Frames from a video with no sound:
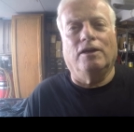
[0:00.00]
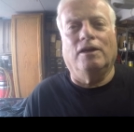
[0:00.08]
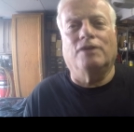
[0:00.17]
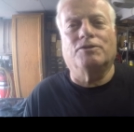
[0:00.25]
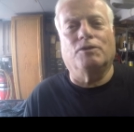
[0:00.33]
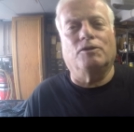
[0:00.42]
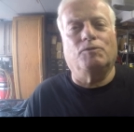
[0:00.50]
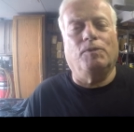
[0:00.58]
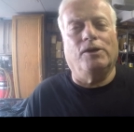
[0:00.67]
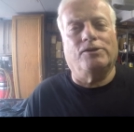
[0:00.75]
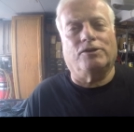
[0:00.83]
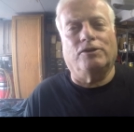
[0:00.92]
it's
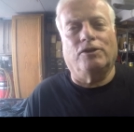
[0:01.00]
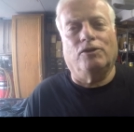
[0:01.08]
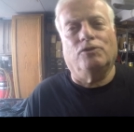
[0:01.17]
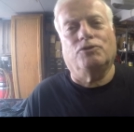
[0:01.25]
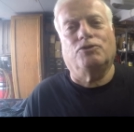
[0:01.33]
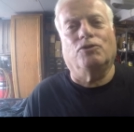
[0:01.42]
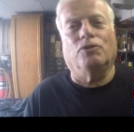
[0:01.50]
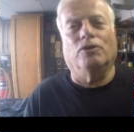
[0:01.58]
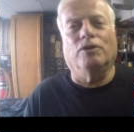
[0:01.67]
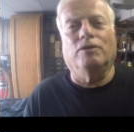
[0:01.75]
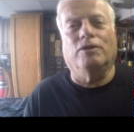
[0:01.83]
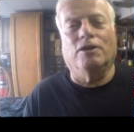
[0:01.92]
basically the old
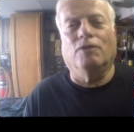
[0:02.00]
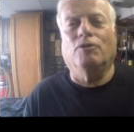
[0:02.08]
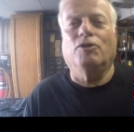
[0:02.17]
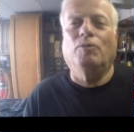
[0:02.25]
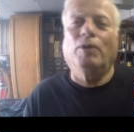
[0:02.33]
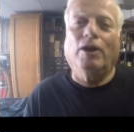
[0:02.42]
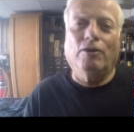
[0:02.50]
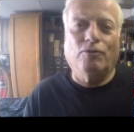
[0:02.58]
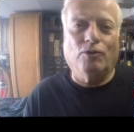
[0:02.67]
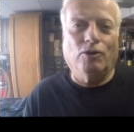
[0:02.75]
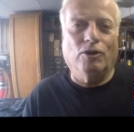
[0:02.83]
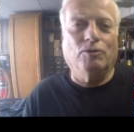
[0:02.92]
story, you get what you pay for.